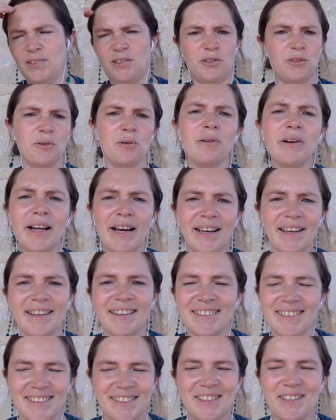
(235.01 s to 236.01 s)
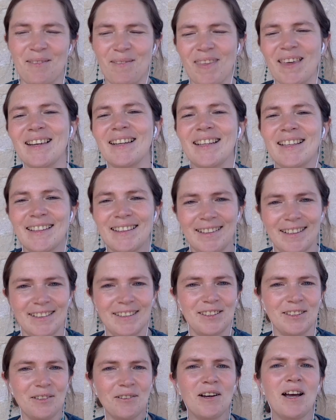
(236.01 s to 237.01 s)
Do you like it? Something like
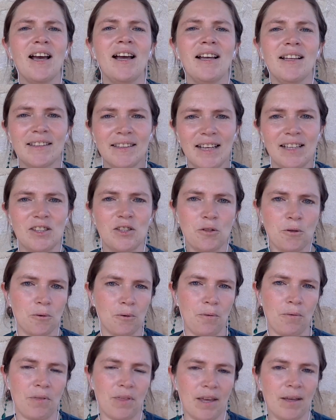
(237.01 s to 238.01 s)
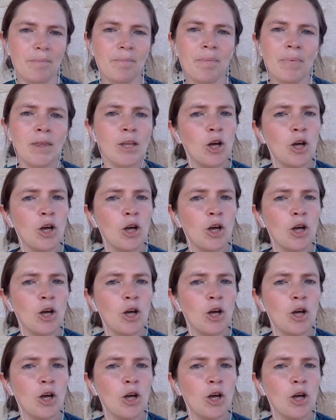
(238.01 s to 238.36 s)
that. So that sort of thing.